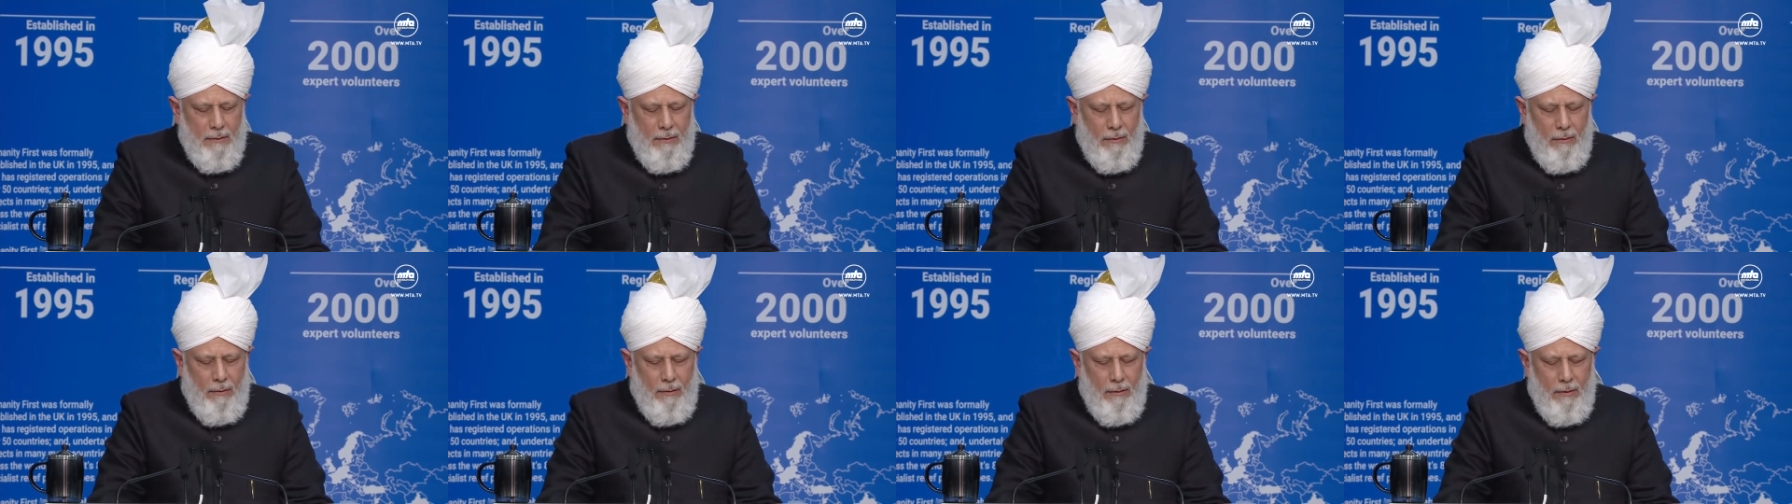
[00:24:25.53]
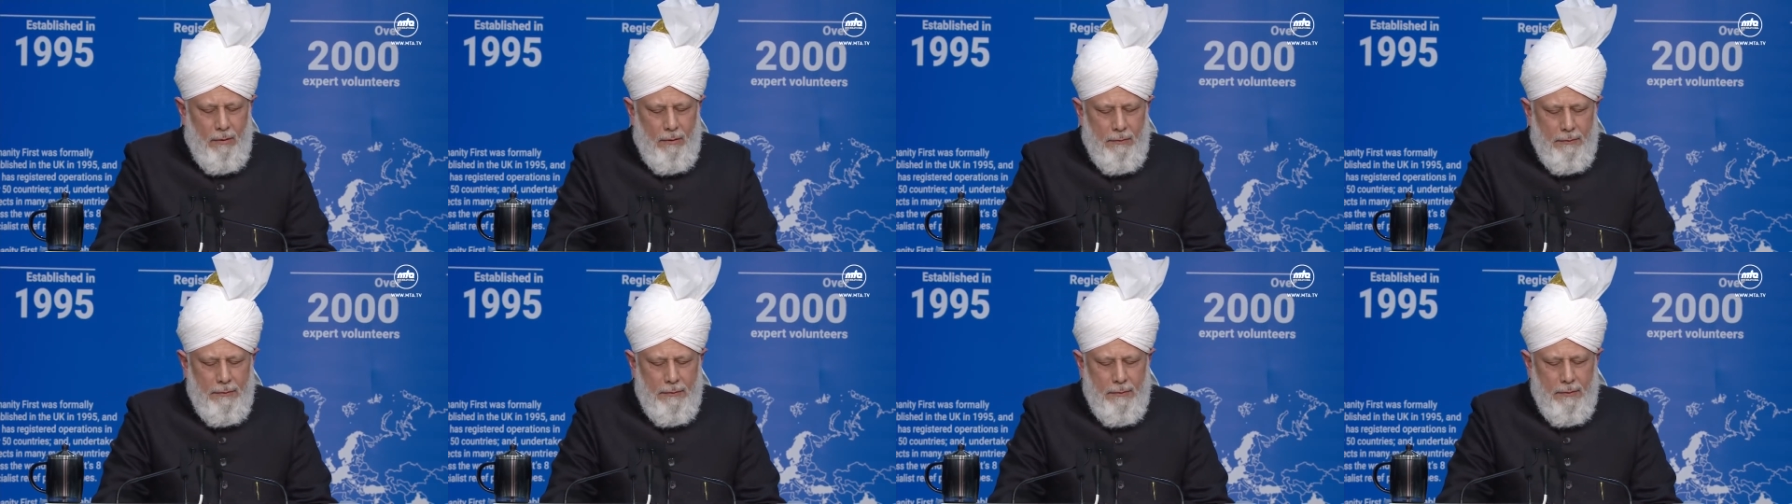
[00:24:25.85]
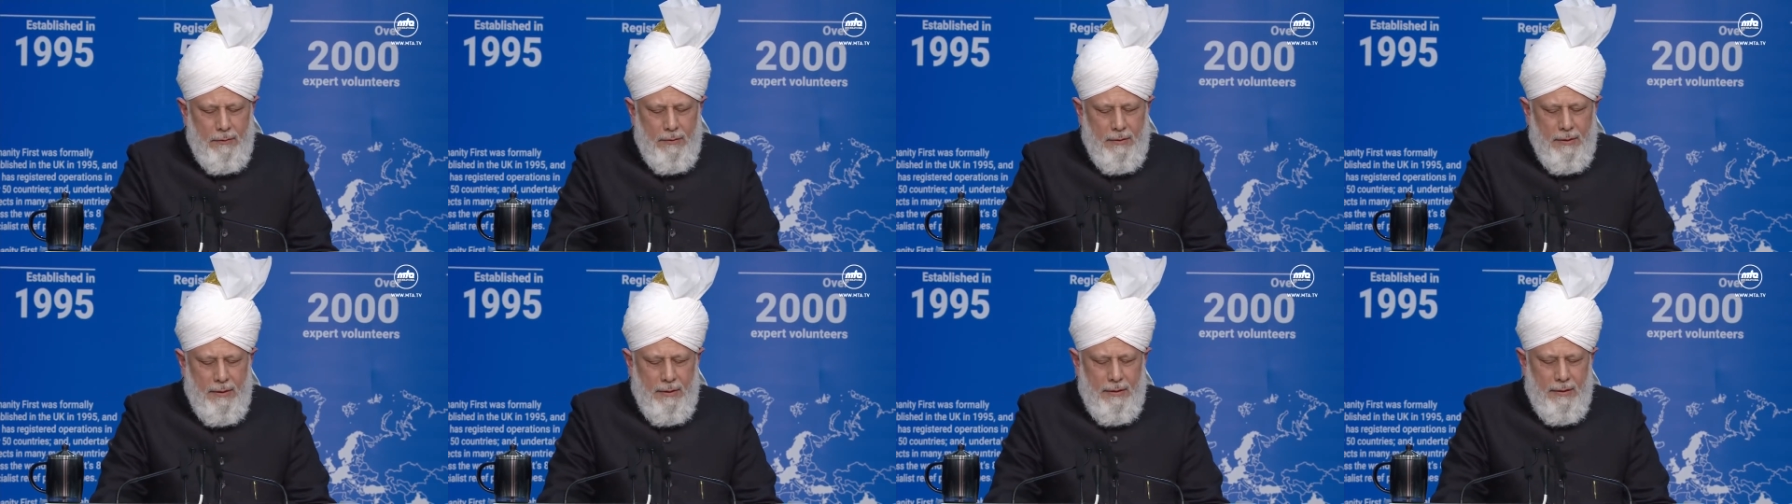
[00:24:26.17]
all of
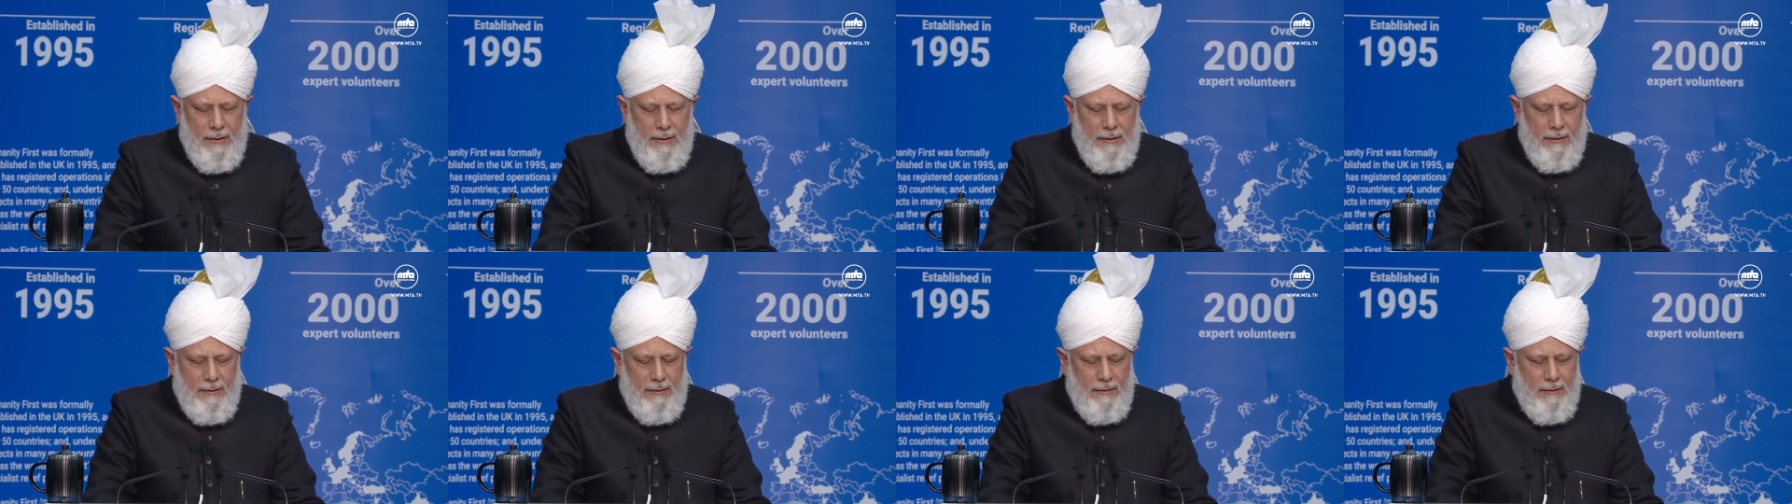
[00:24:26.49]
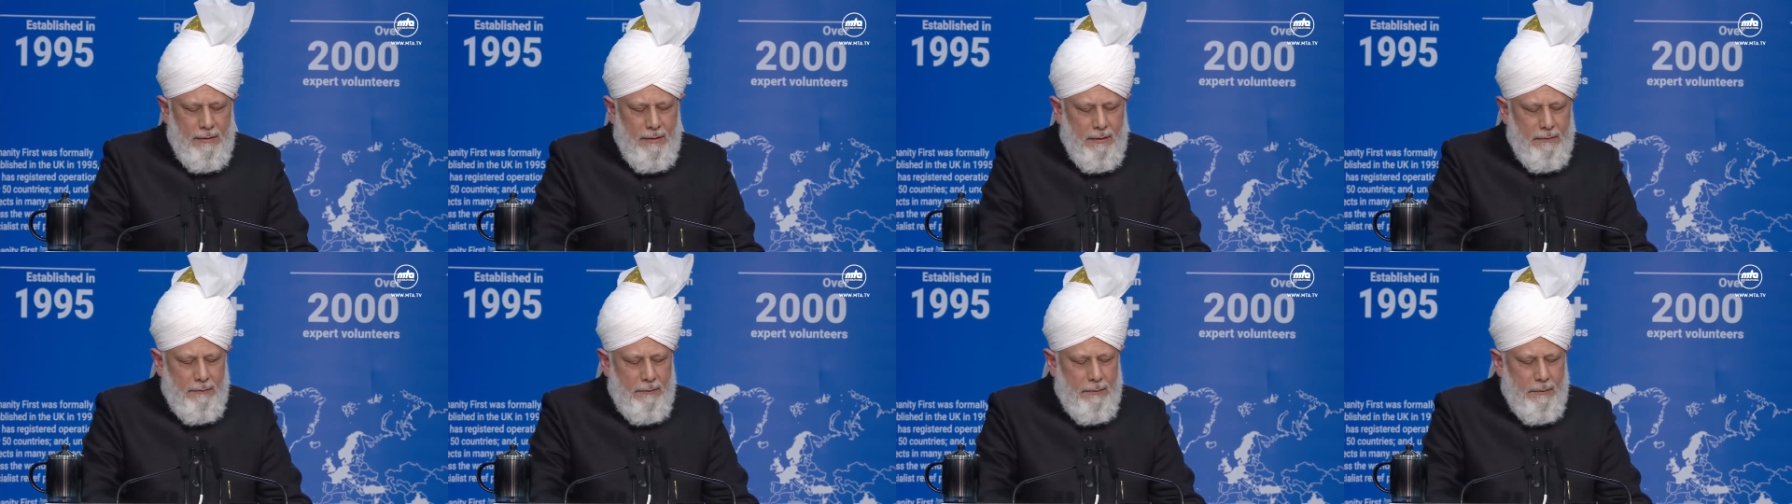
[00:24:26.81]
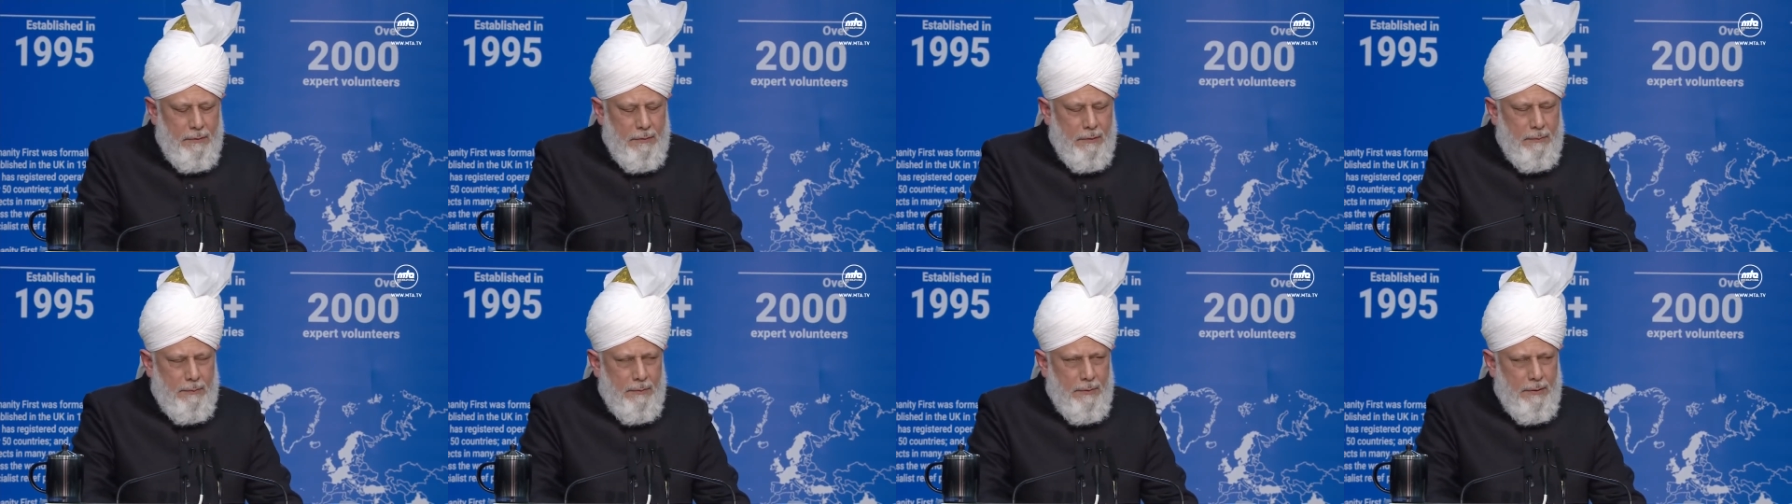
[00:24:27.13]
your current and
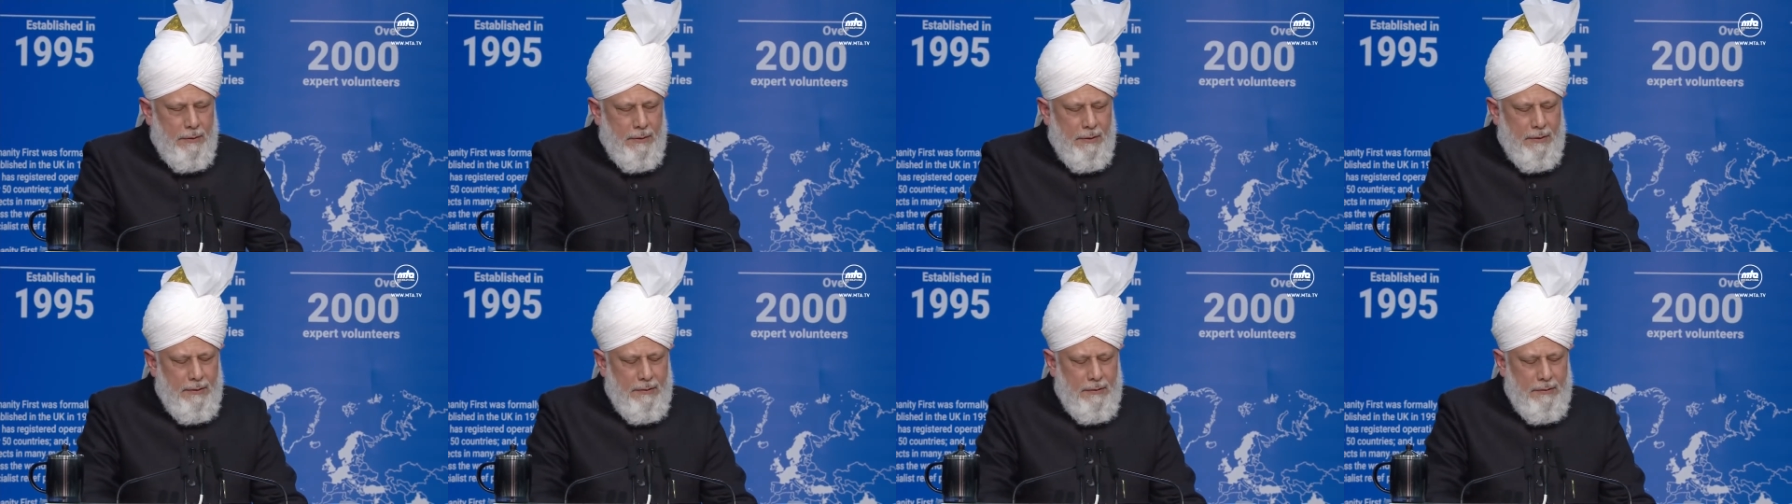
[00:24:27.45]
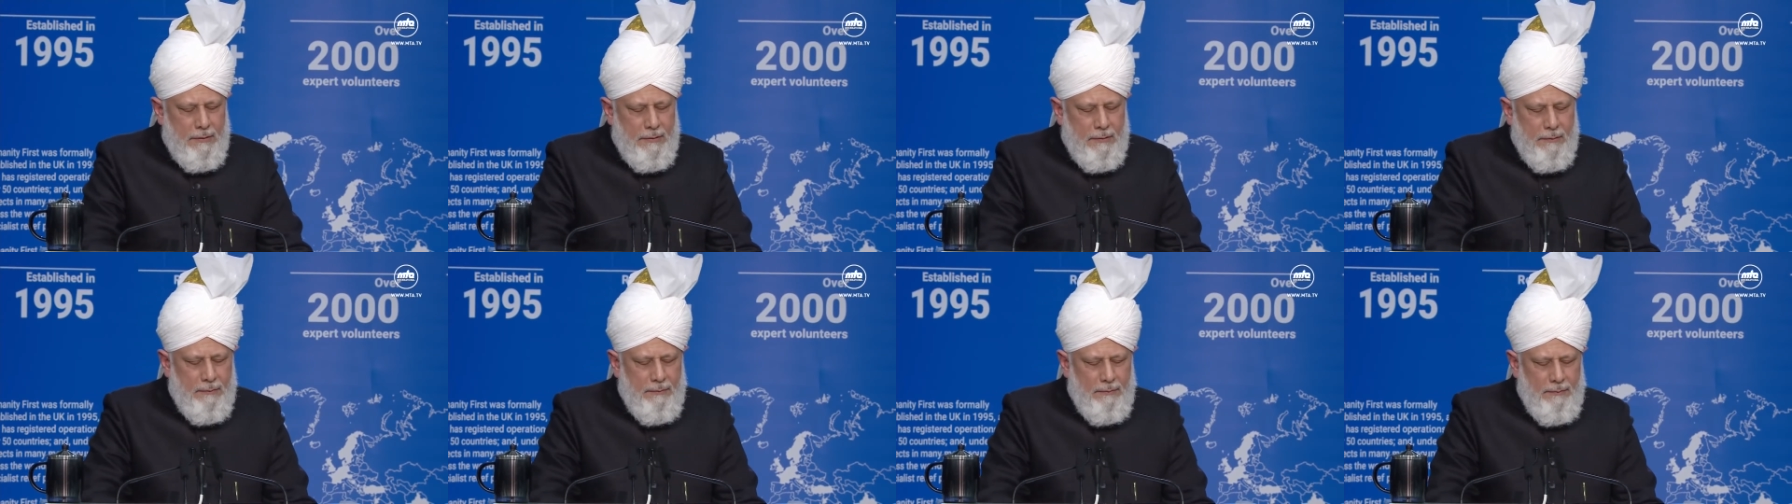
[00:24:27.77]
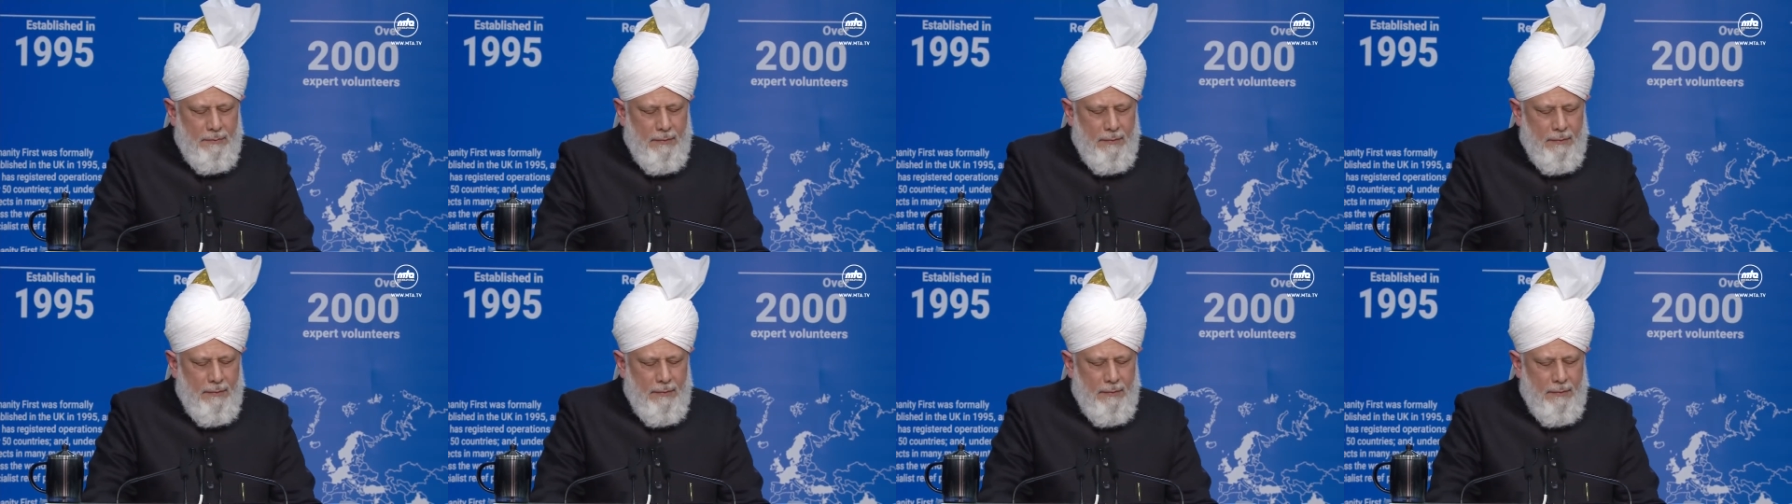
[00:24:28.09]
future projects